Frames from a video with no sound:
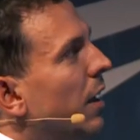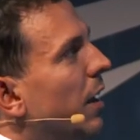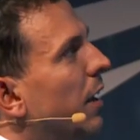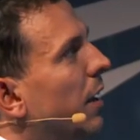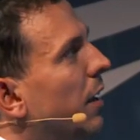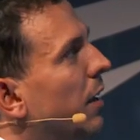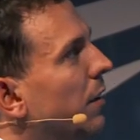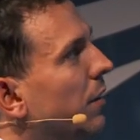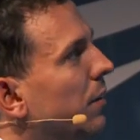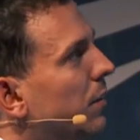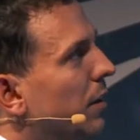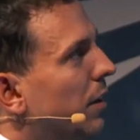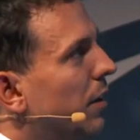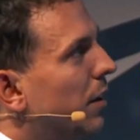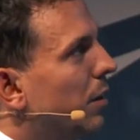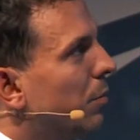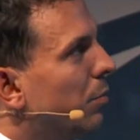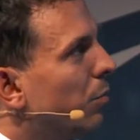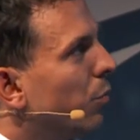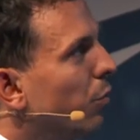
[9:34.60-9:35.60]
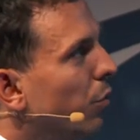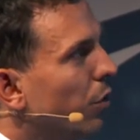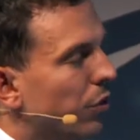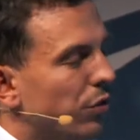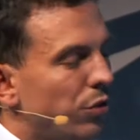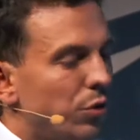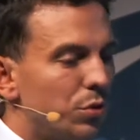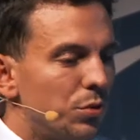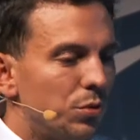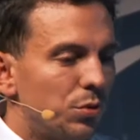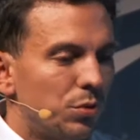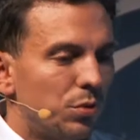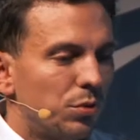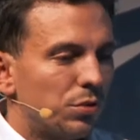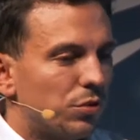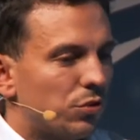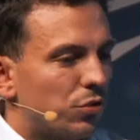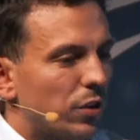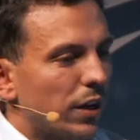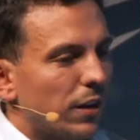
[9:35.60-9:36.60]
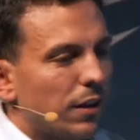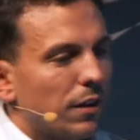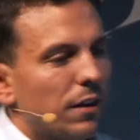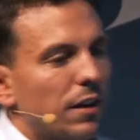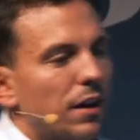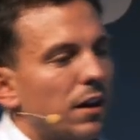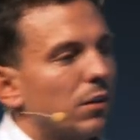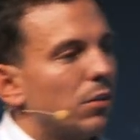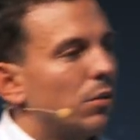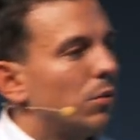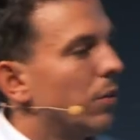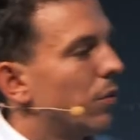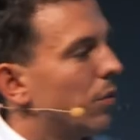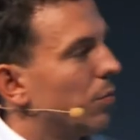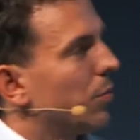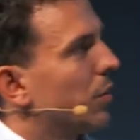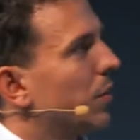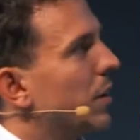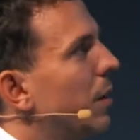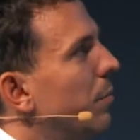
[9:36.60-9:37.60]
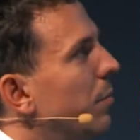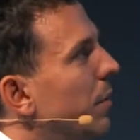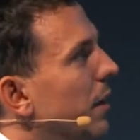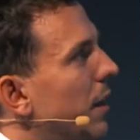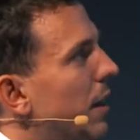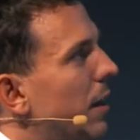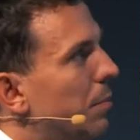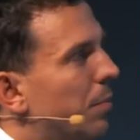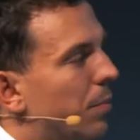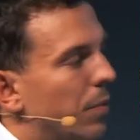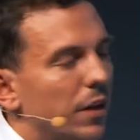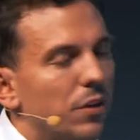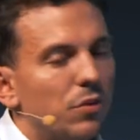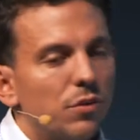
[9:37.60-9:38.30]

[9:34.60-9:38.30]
And with new tracking algorithms coming up,